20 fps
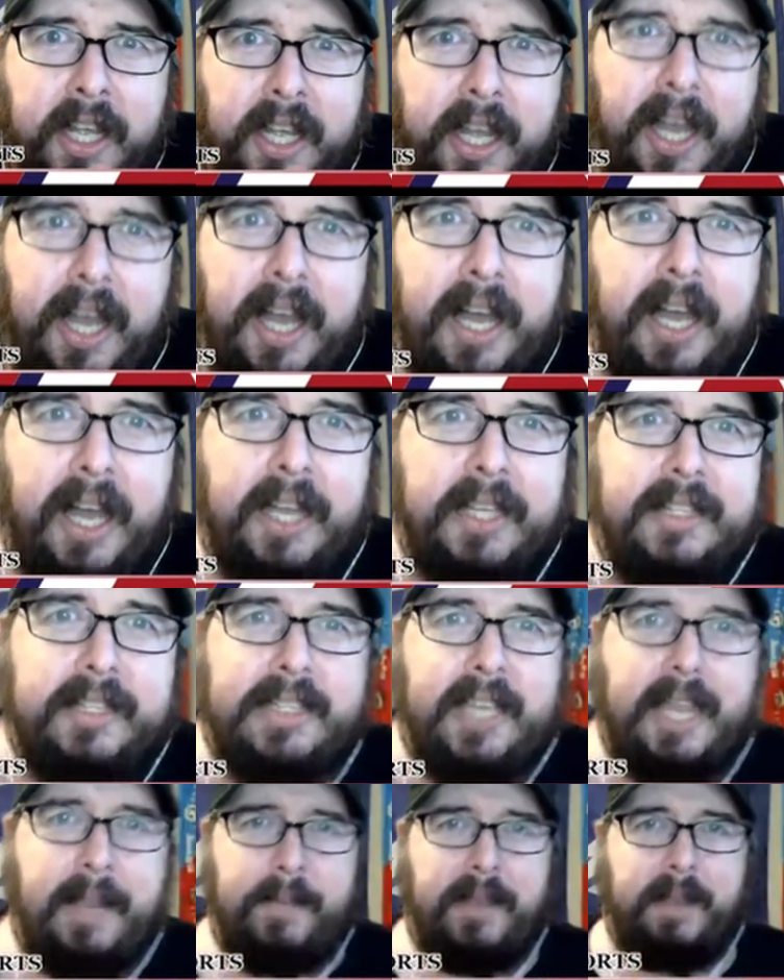Uh,
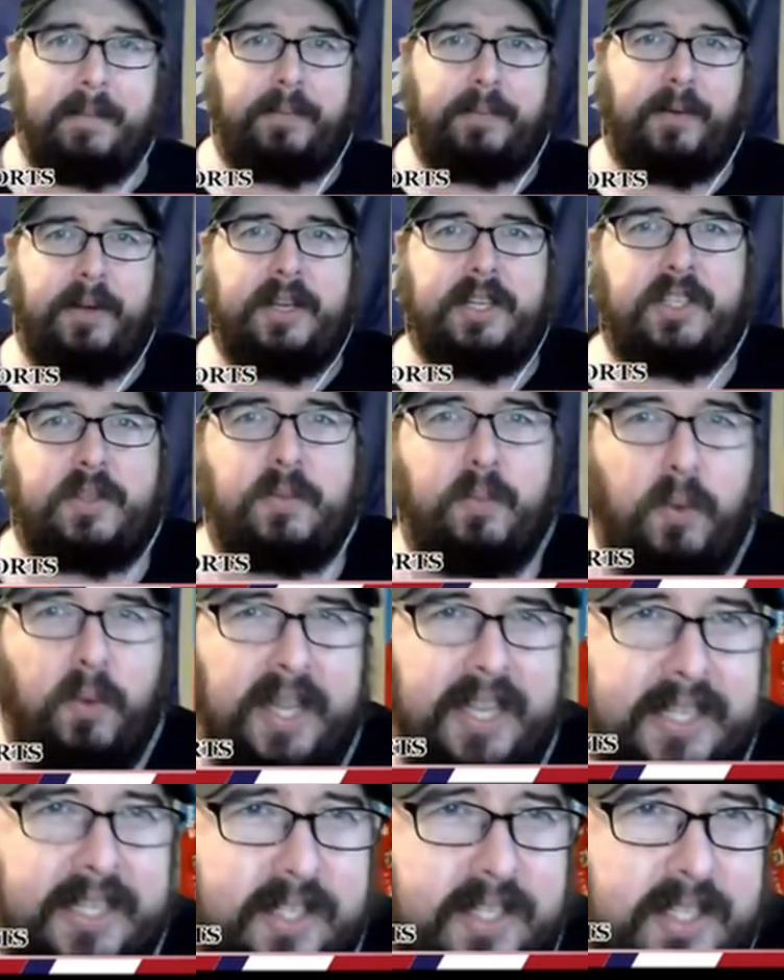Damian really? Priest wins. I thought
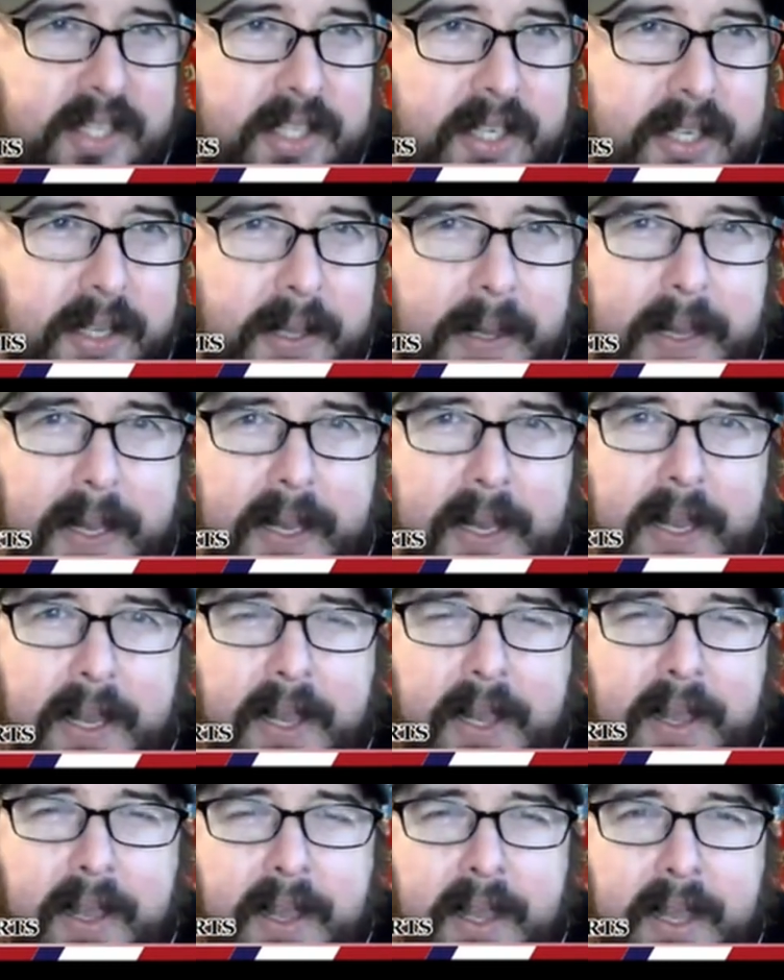it was super
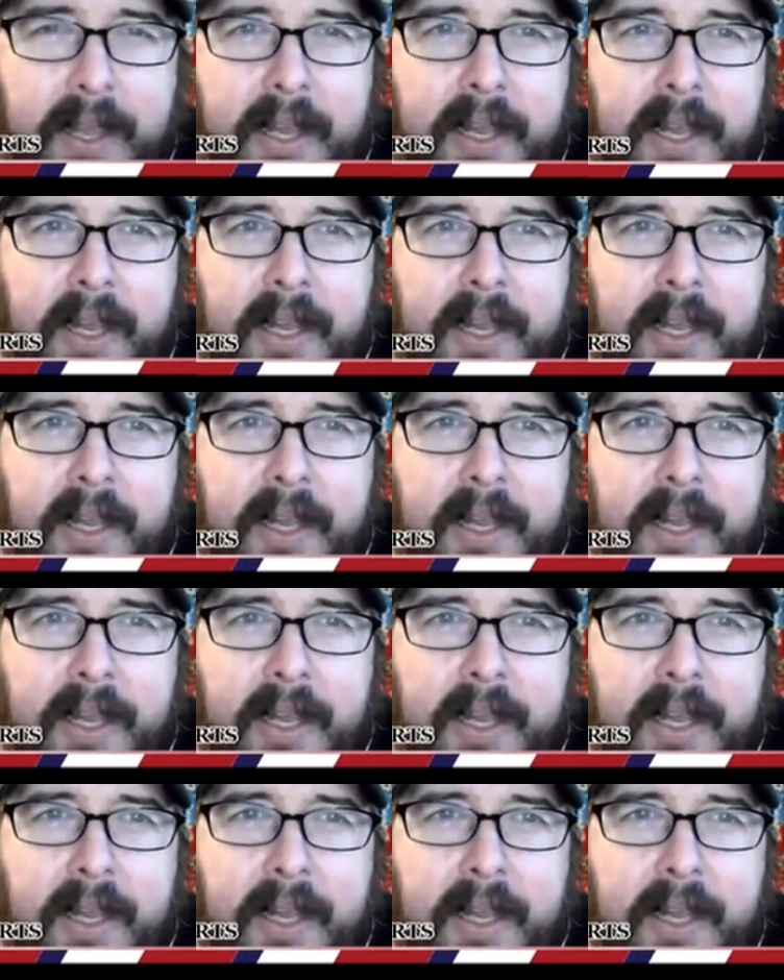obvious.